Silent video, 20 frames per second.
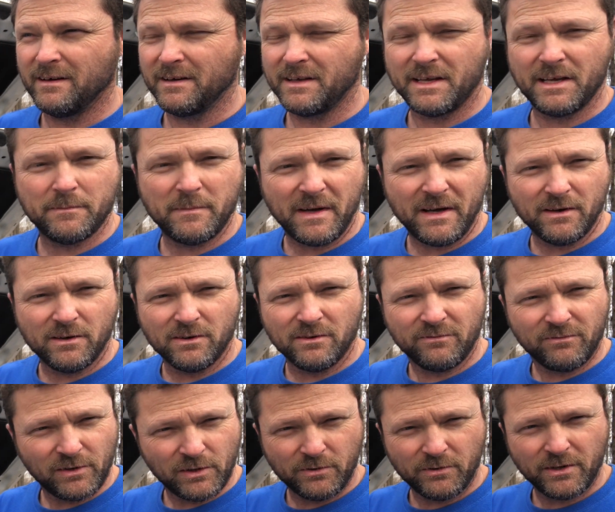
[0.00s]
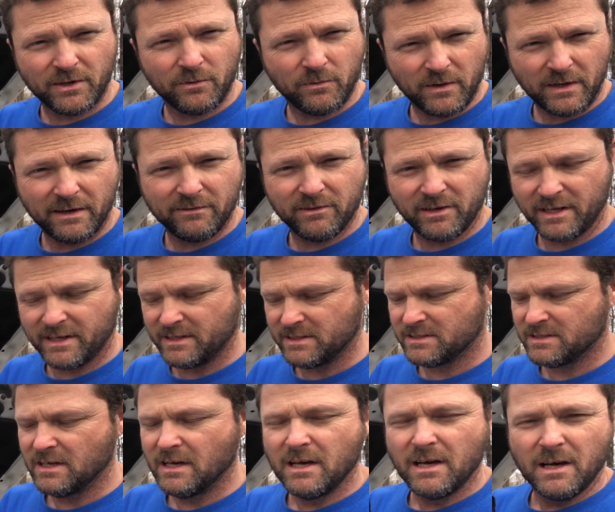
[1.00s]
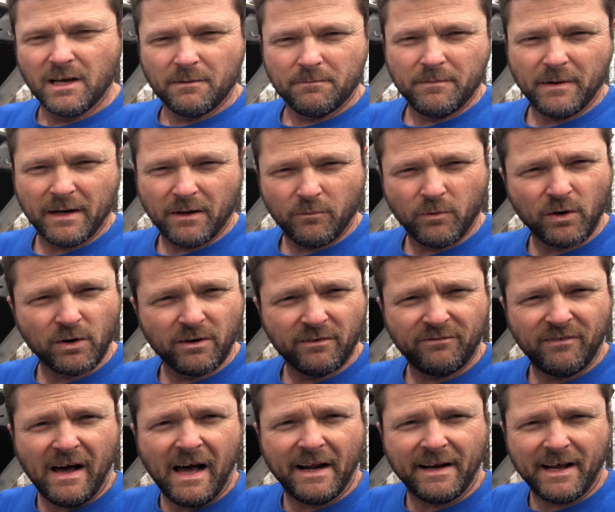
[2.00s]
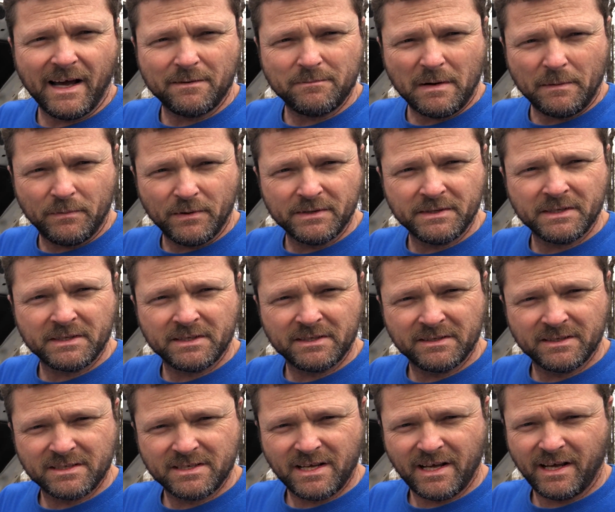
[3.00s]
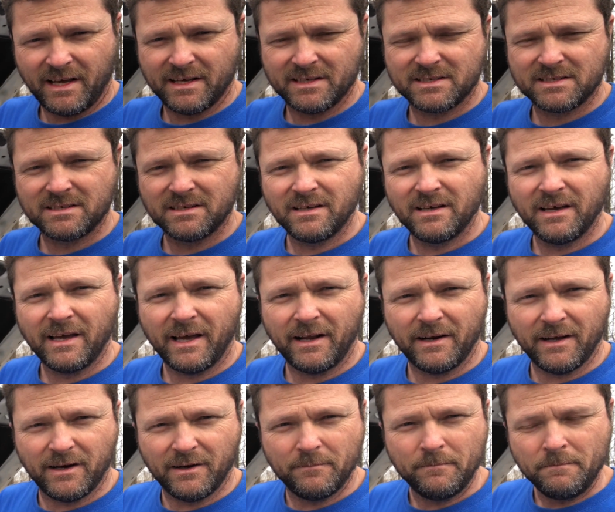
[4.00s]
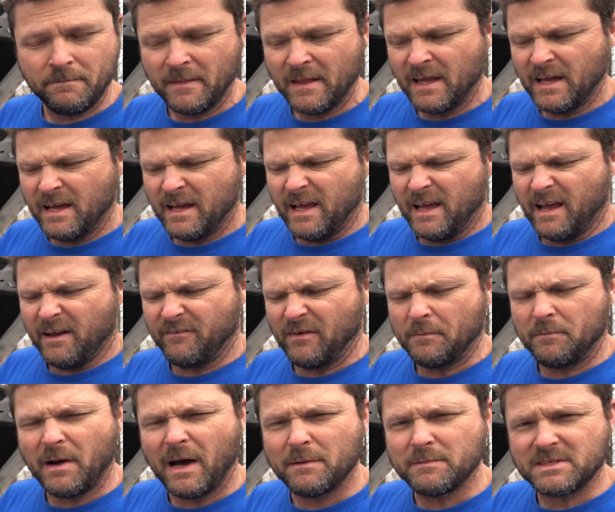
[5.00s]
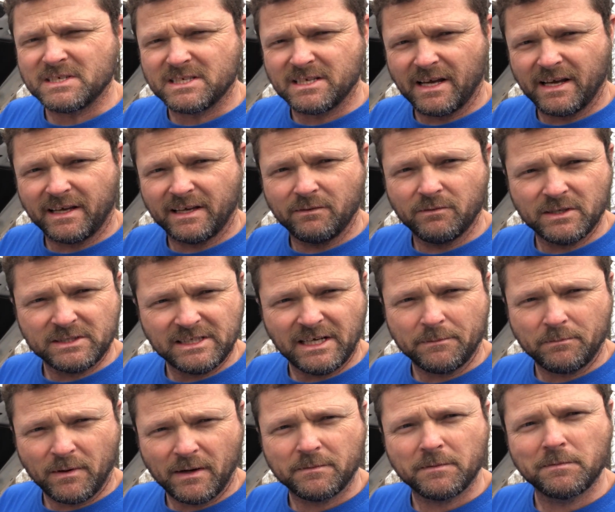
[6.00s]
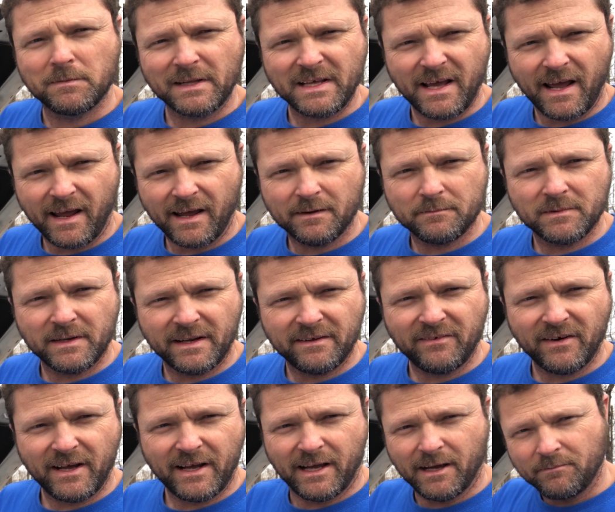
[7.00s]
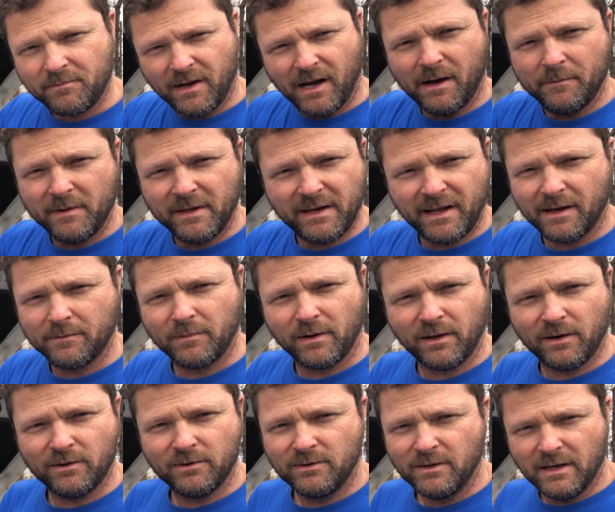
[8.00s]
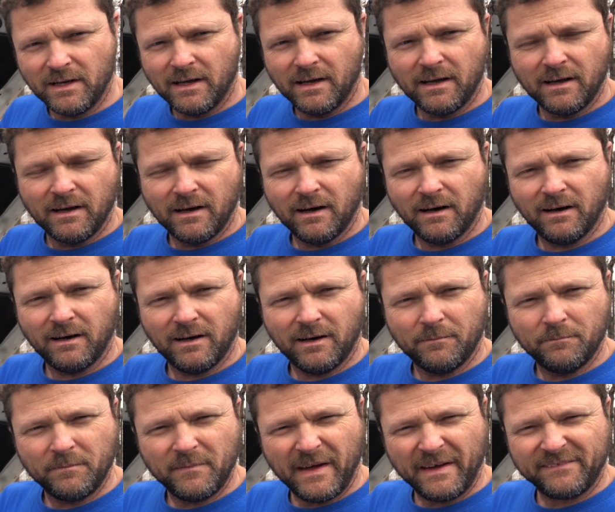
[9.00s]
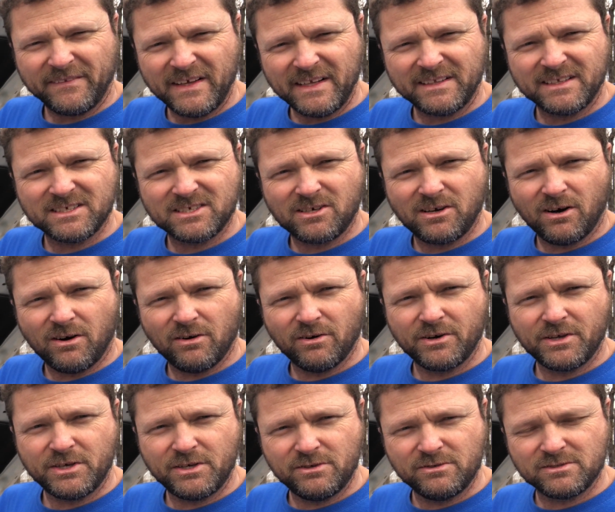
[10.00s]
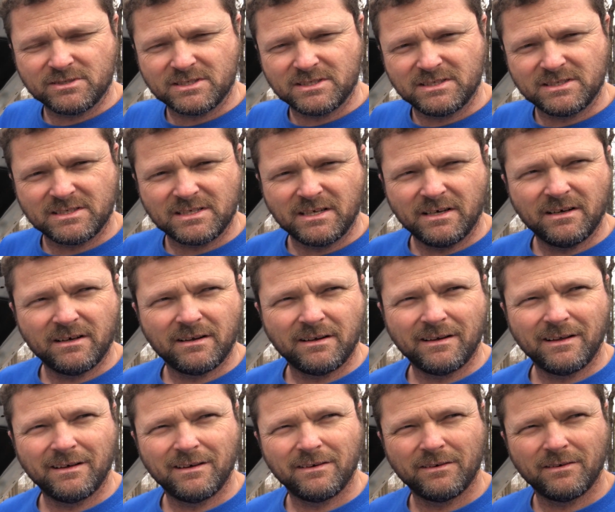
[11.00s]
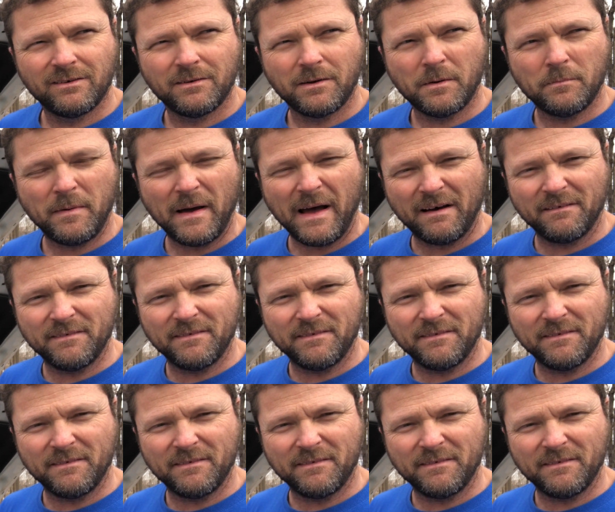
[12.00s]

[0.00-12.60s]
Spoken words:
ML fluid or whatever it is. But we're going to find out by putting it to the test. And if I'm not mistaken, which I probably am, and if I am, comment down below, I think this car uses about